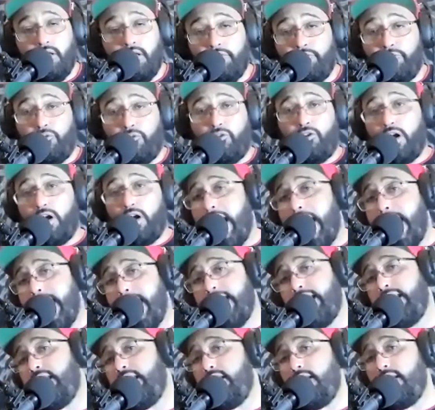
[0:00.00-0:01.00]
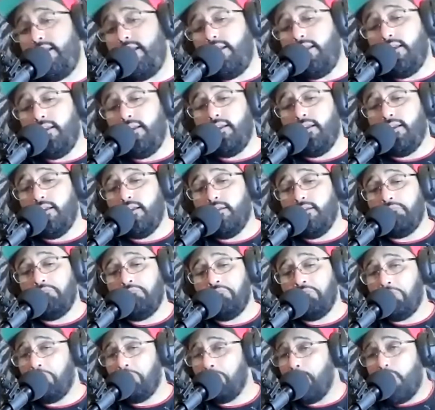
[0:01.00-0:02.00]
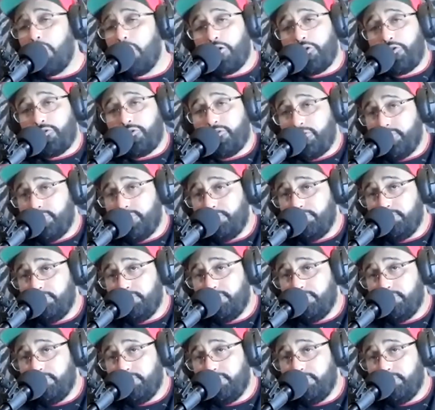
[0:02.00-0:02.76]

for any mushroom,